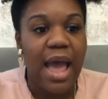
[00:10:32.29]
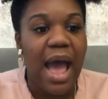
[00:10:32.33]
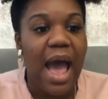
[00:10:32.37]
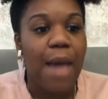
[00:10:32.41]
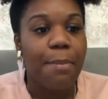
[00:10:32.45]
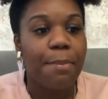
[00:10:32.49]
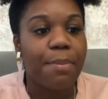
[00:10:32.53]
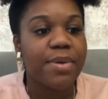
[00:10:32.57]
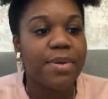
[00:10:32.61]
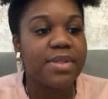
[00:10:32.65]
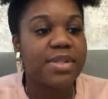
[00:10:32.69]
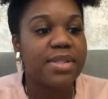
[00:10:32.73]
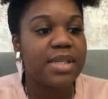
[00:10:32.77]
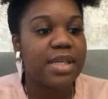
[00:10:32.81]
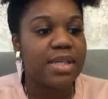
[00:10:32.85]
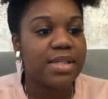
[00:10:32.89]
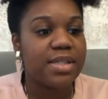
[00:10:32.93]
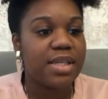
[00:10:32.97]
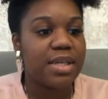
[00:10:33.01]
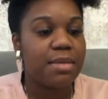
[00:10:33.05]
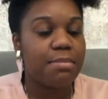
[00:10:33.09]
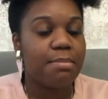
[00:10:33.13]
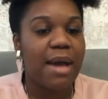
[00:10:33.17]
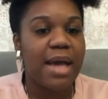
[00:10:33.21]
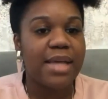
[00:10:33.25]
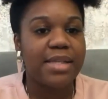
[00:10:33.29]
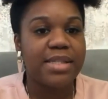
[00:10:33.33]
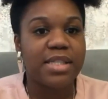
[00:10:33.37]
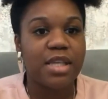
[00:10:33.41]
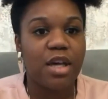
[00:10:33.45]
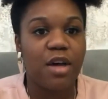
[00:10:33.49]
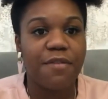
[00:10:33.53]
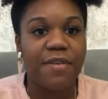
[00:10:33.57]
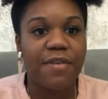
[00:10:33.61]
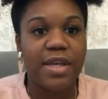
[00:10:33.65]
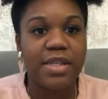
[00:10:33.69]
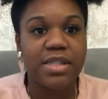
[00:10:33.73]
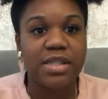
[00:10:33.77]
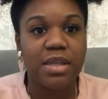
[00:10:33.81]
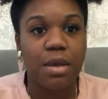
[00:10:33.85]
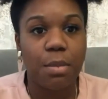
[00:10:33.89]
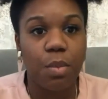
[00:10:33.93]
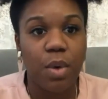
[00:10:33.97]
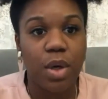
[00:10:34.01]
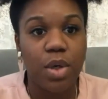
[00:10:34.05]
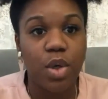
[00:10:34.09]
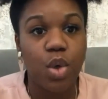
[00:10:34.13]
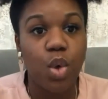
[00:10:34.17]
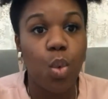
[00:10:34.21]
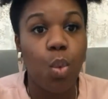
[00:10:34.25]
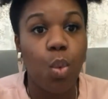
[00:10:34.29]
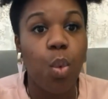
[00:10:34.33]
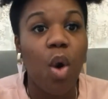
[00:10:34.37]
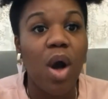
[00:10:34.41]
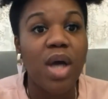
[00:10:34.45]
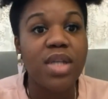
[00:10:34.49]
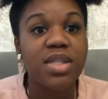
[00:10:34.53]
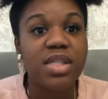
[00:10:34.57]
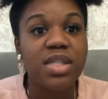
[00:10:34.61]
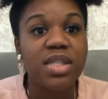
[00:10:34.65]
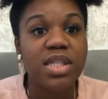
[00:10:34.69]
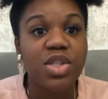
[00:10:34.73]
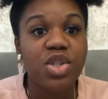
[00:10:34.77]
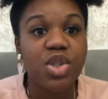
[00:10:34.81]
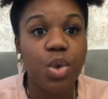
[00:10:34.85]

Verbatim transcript: I presented myself as someone who wanted